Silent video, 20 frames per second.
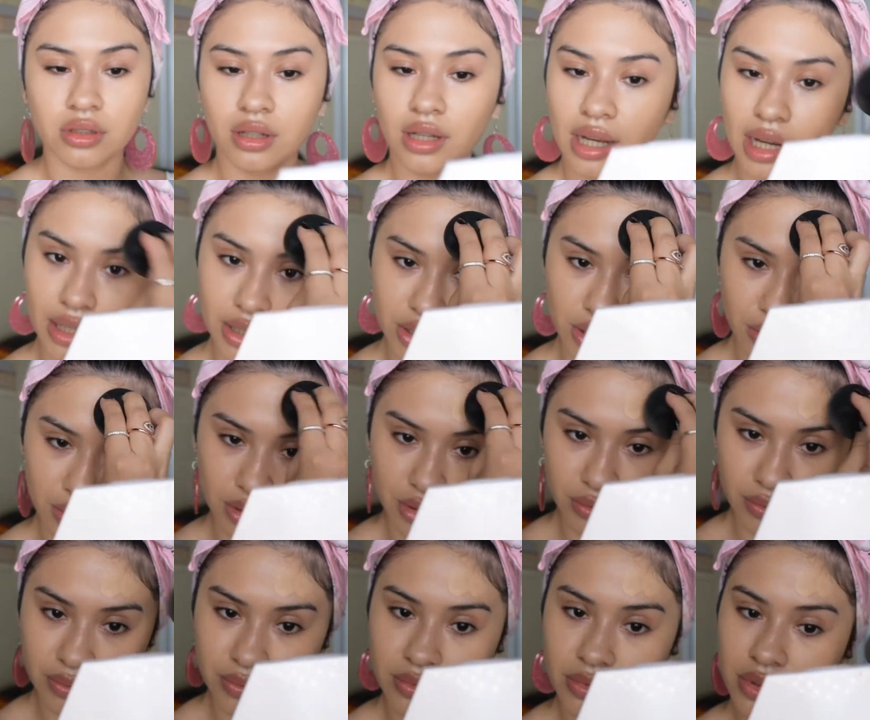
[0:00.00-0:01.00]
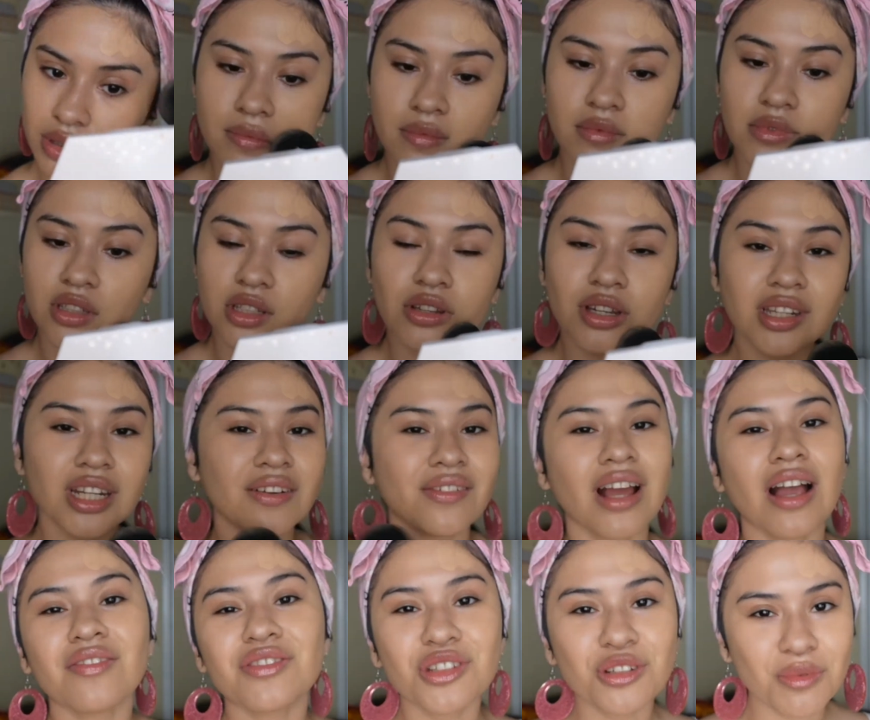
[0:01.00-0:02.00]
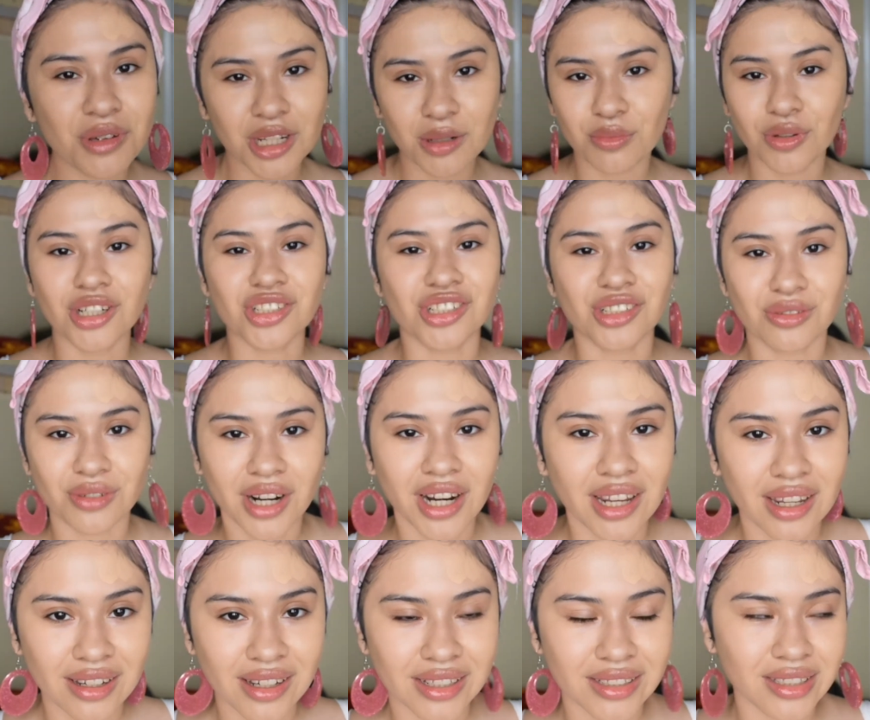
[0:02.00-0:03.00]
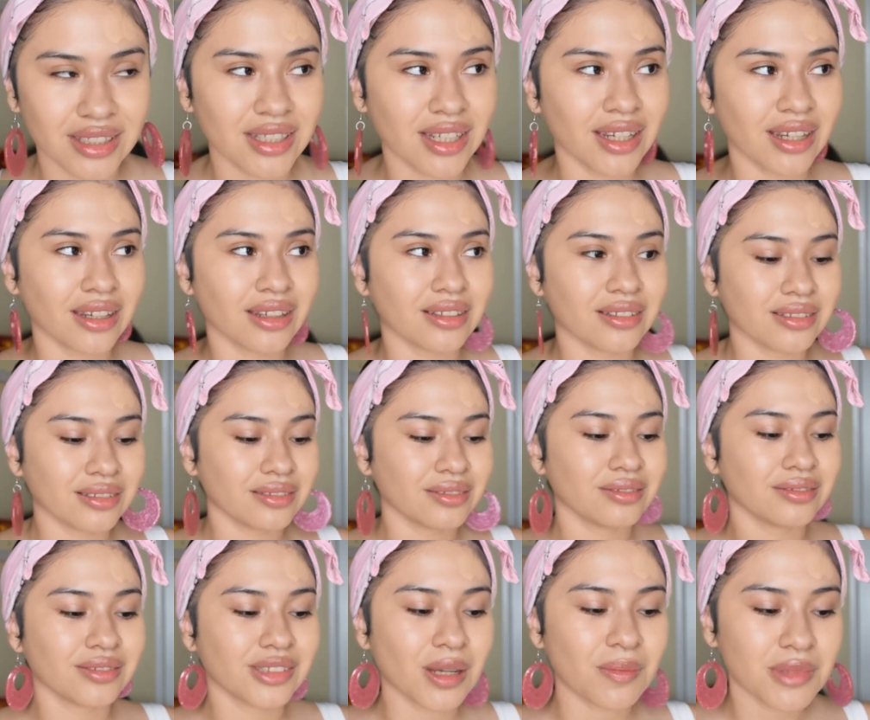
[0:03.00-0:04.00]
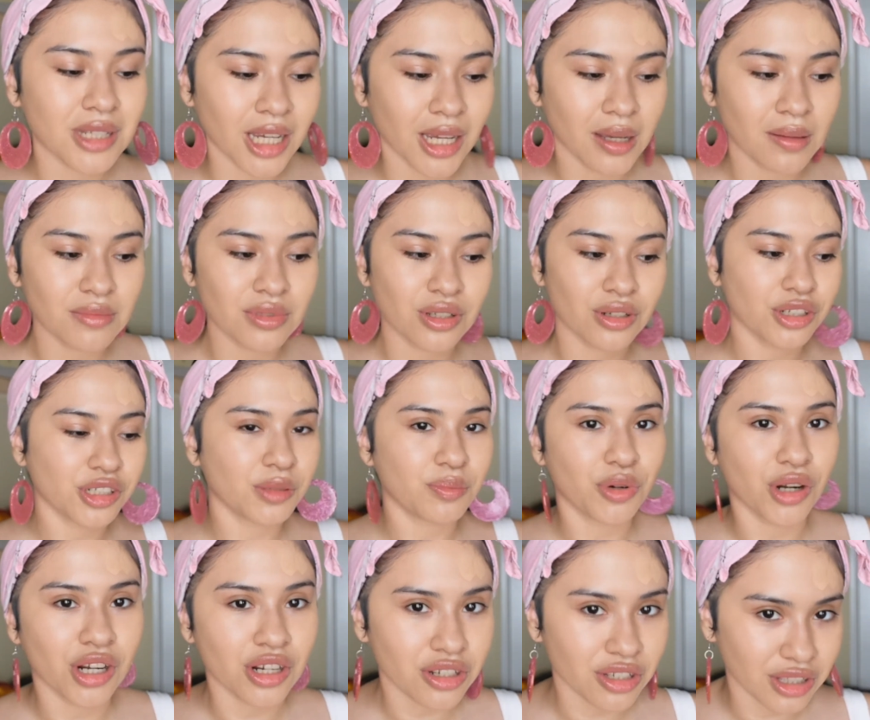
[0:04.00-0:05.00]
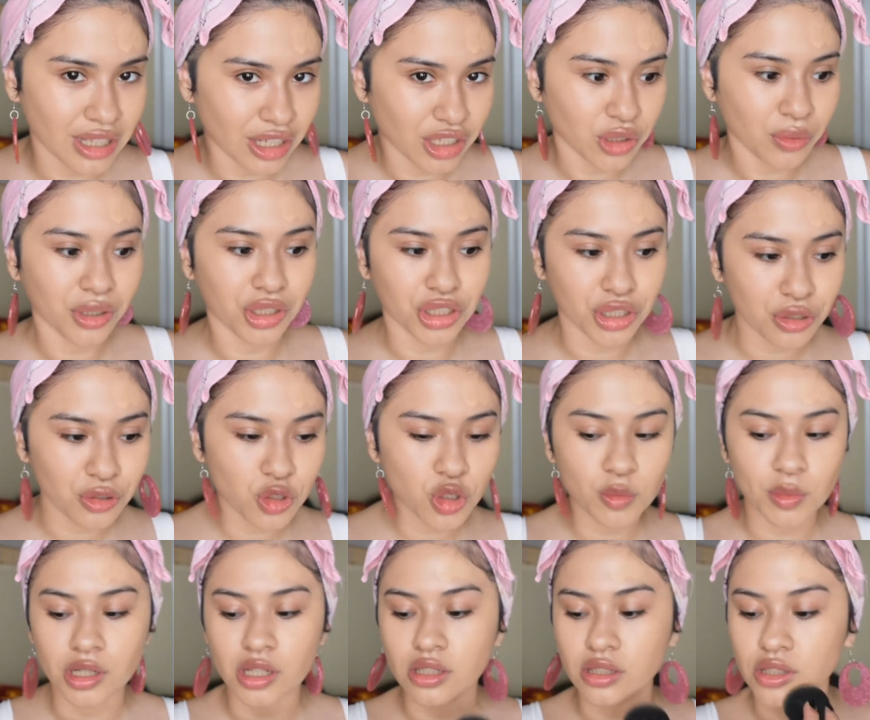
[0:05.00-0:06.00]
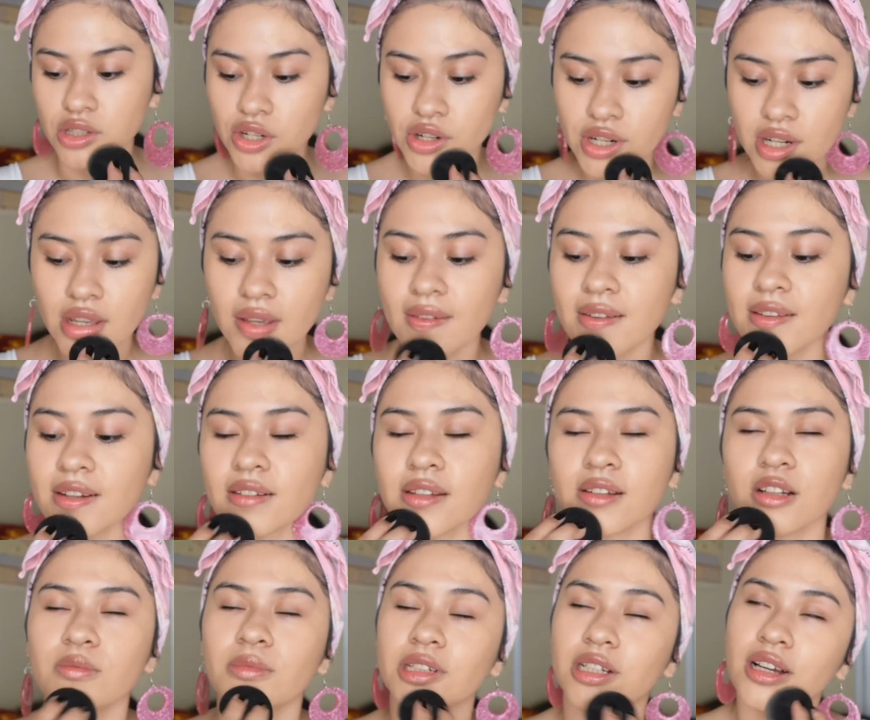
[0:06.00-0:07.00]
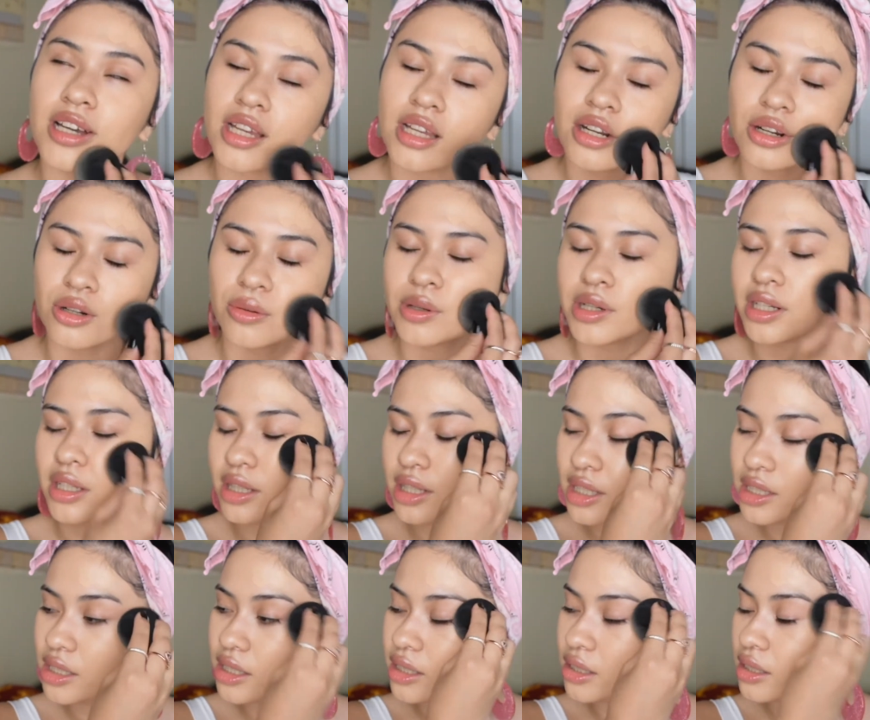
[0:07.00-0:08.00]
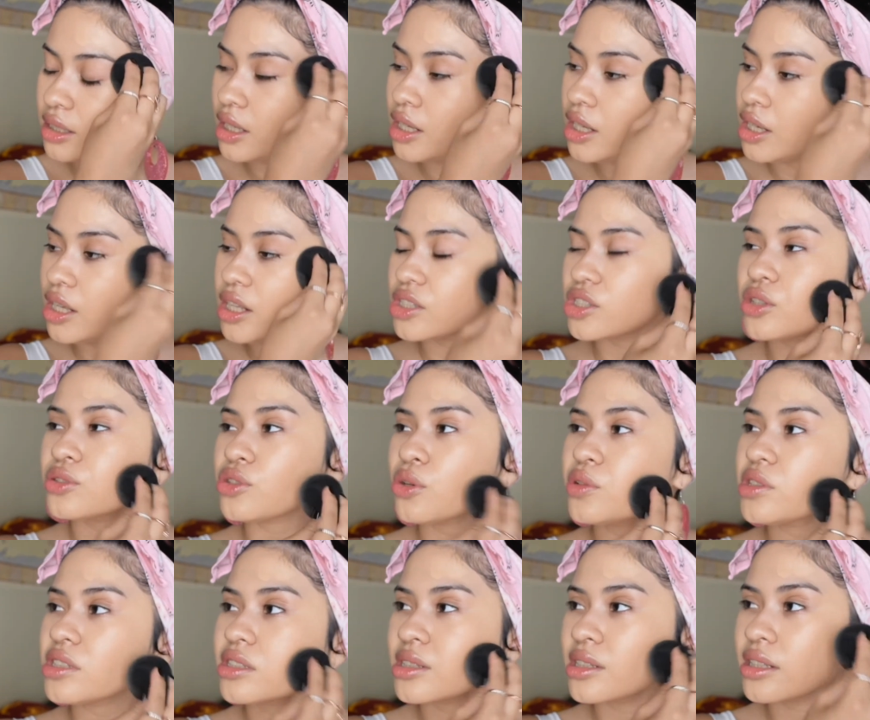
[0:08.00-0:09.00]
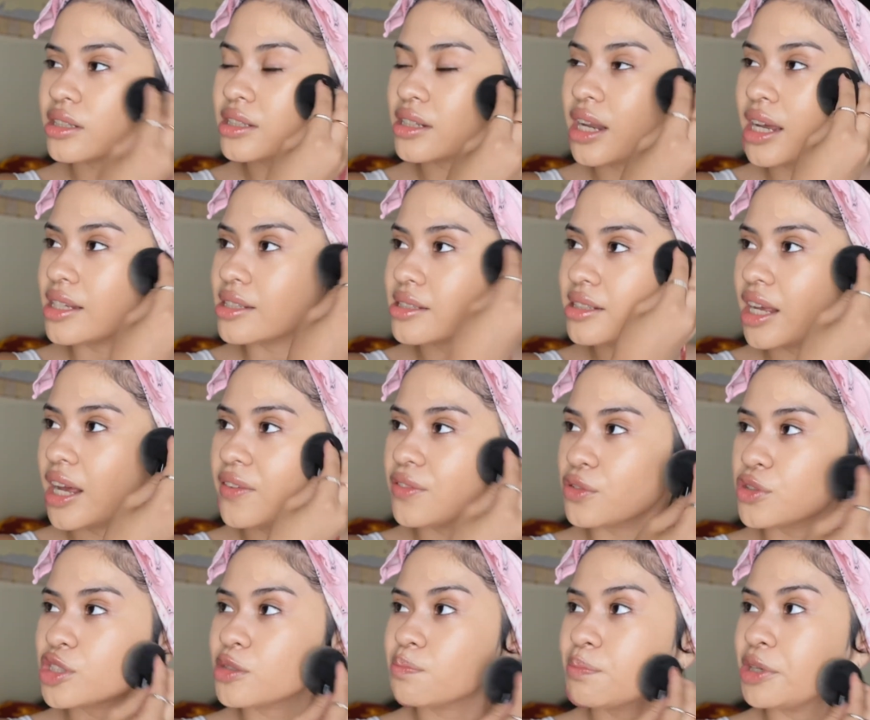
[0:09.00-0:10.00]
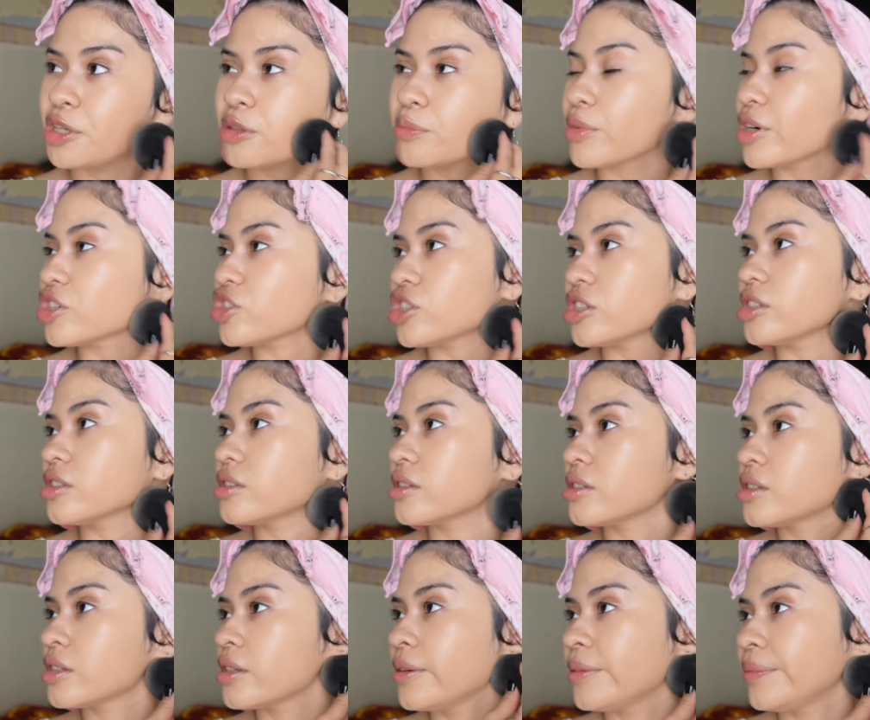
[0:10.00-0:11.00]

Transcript: I don't know. You can never have too many brushes, right? Because it's like, sometimes there's a brush that you want to use, but it's dirty, and you're like, oh my god, I don't want to clean it. So it's always nice to have those spare brushes.